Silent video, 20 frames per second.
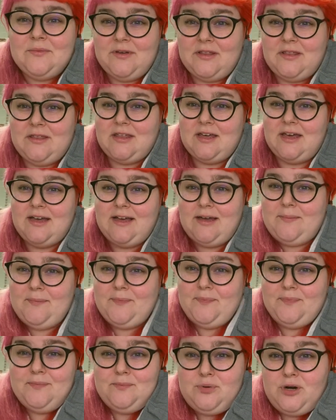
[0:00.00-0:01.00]
with
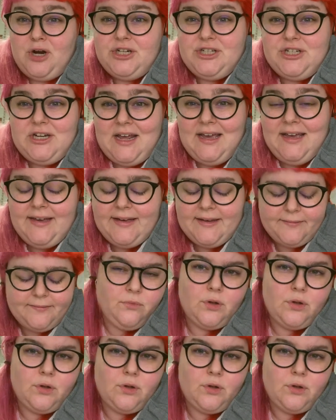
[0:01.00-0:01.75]
um, brush and ink,